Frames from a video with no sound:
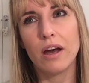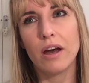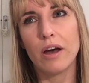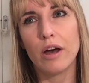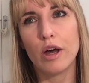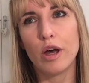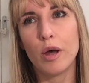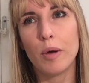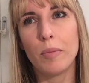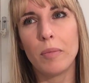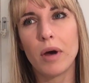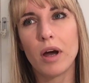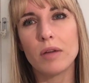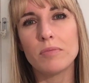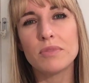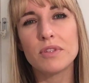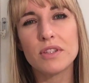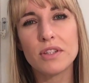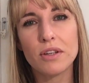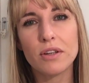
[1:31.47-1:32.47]

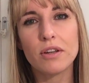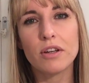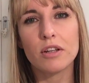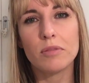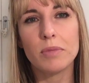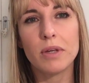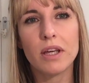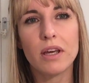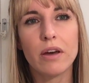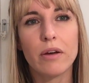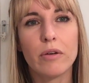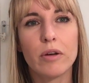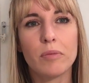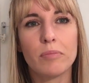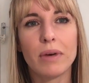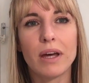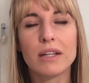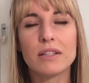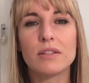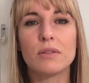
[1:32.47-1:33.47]
I'm soon going to be going
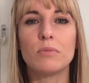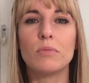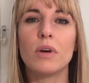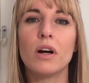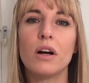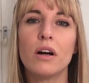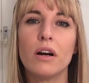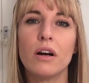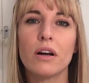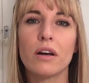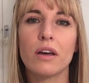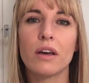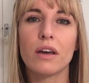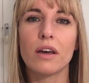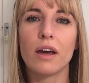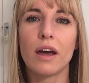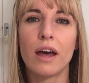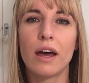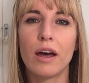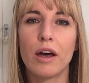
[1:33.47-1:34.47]
back to work
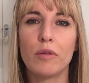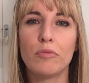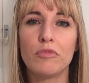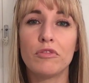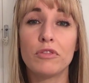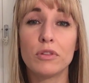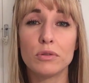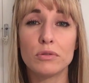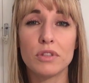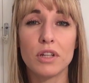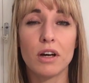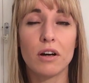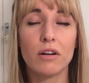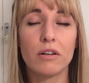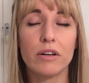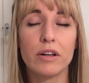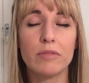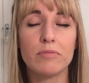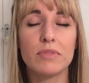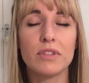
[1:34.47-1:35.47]
full
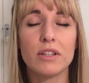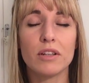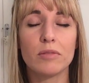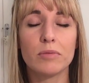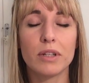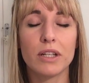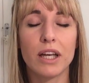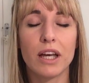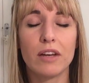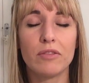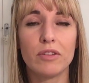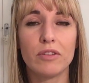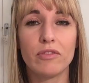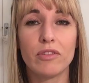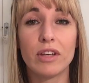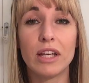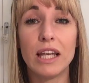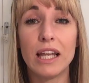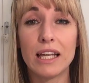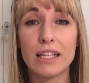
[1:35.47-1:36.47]
time, so I'm going to have
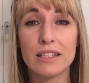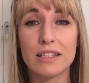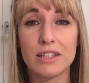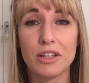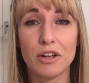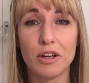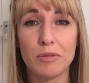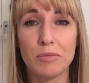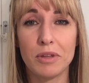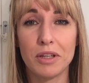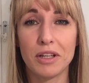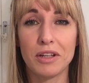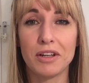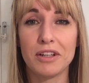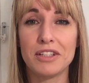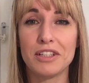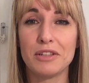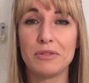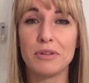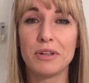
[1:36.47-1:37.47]
even less time than
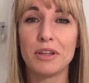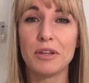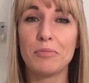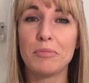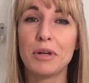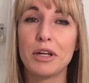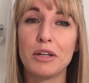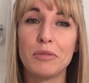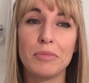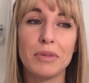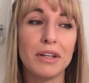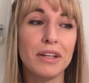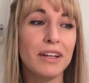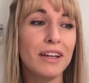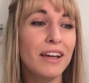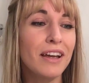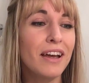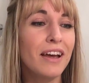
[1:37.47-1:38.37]
I do at the moment.